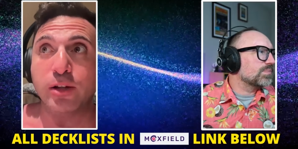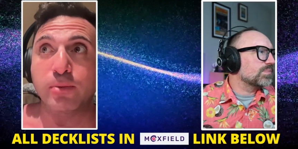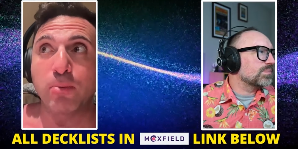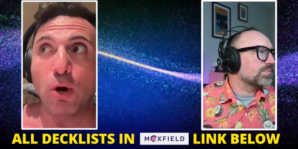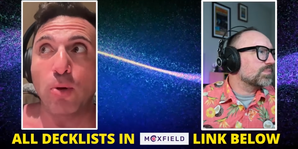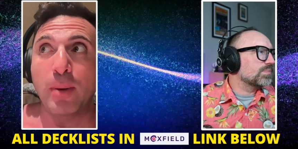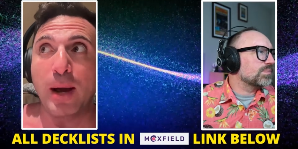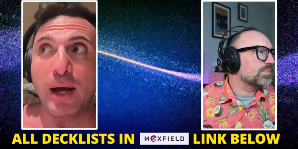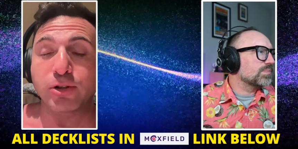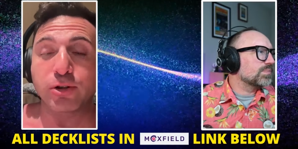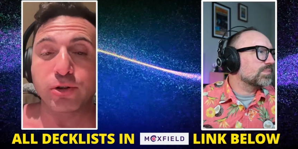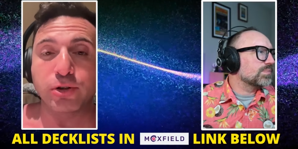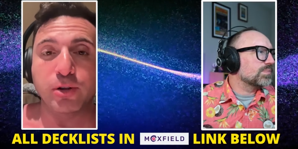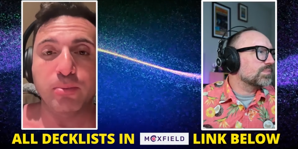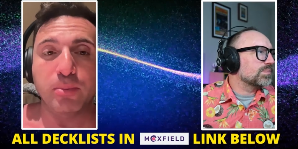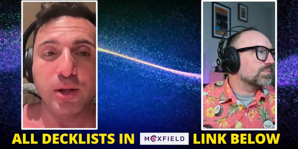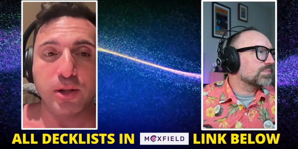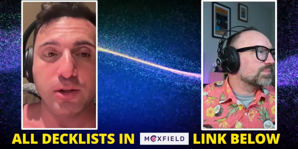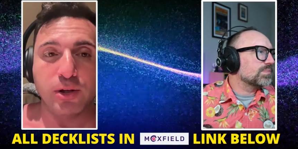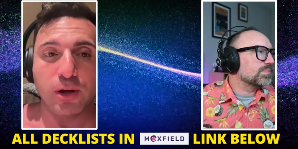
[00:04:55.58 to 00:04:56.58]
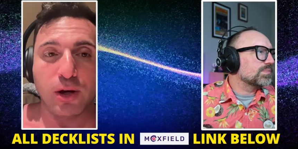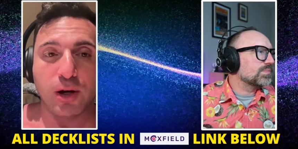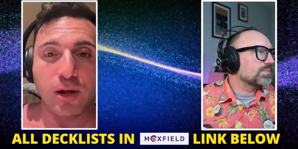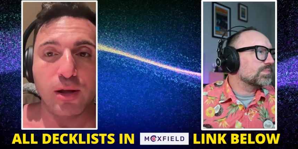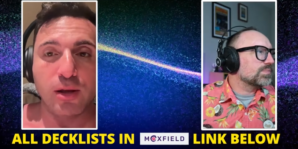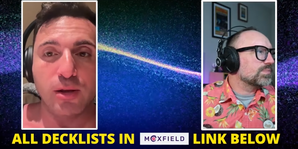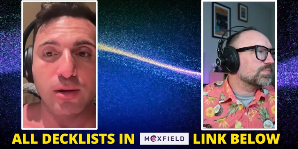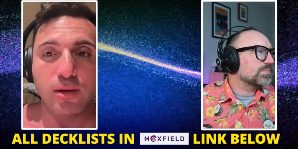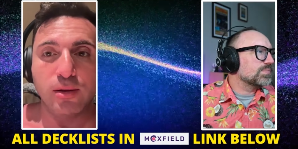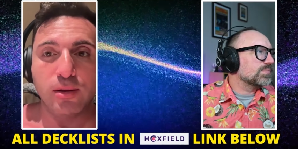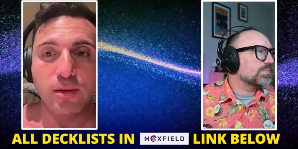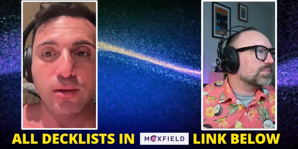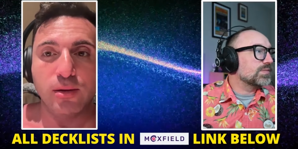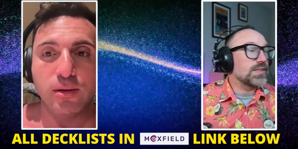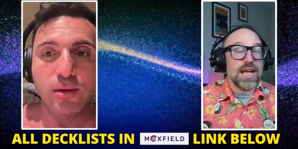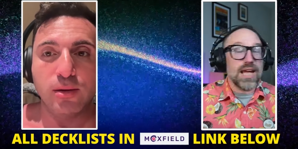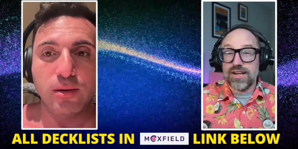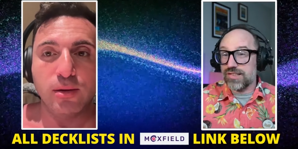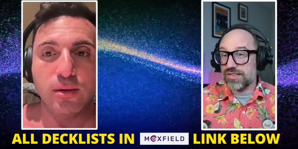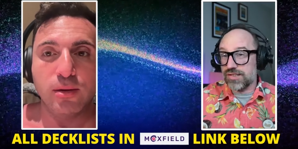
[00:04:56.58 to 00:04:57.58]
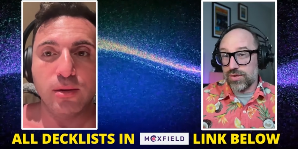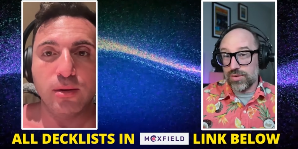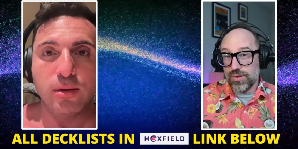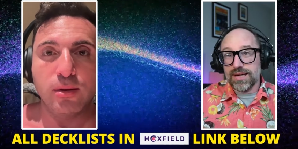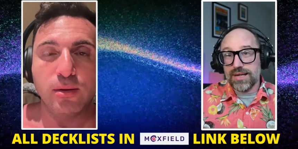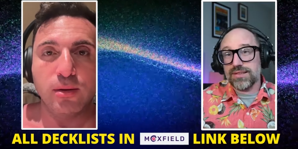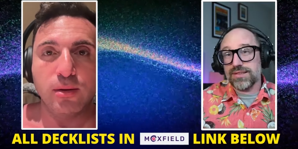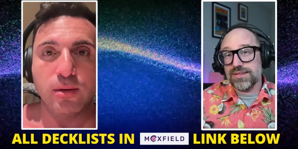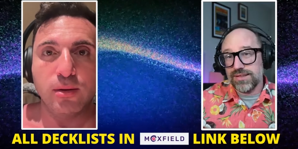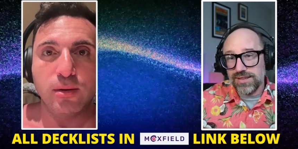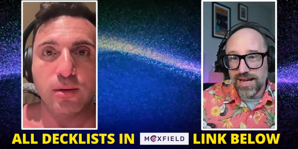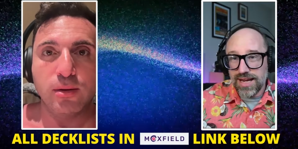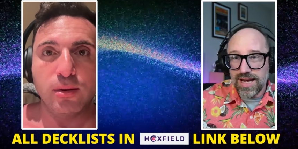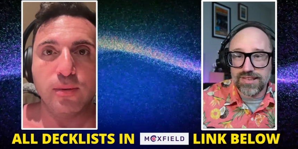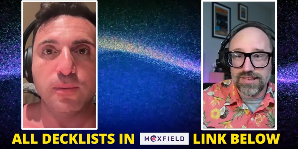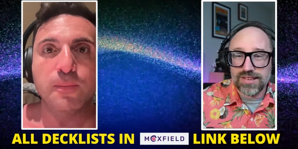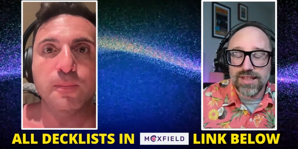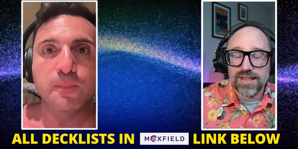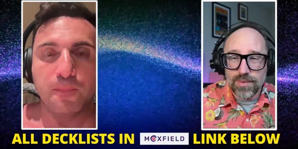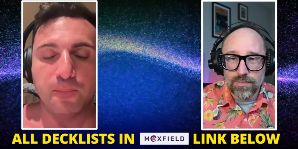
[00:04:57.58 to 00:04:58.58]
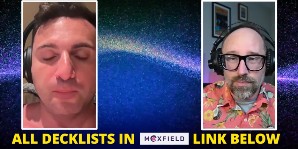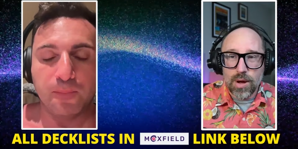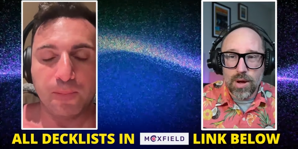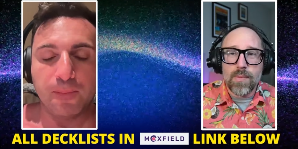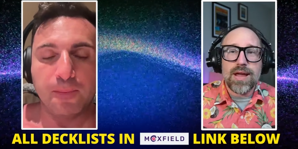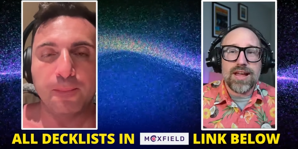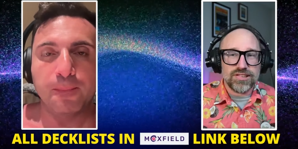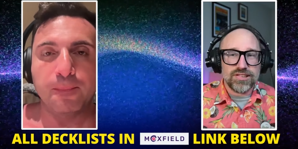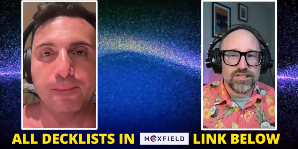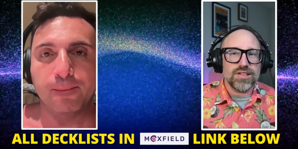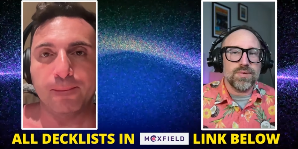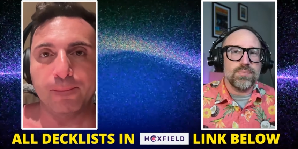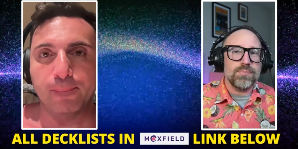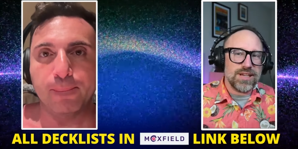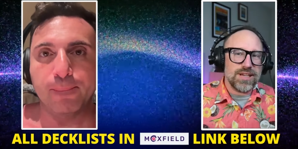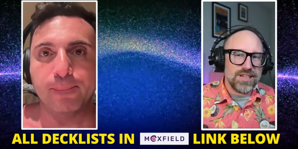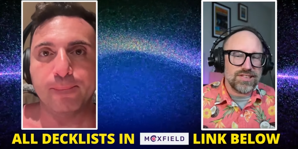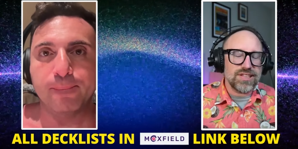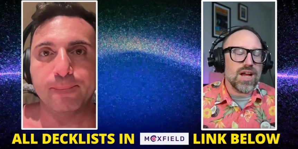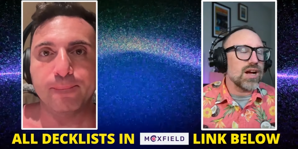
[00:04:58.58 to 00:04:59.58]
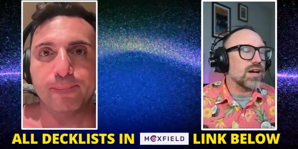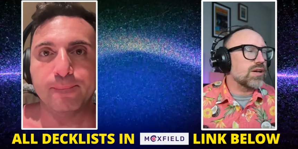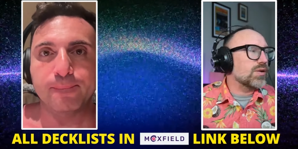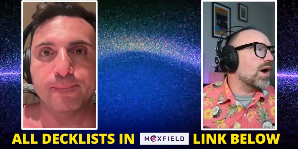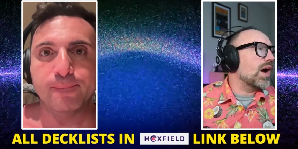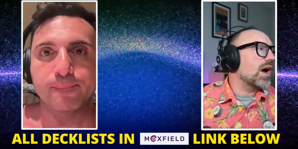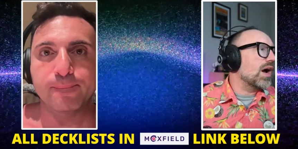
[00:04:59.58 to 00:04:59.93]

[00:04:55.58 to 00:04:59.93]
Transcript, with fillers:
Speaker 1: it's Bowmasters and Beanstalk.
Speaker 2: That is correct. Yes, Bowmasters and Beanstalk uh,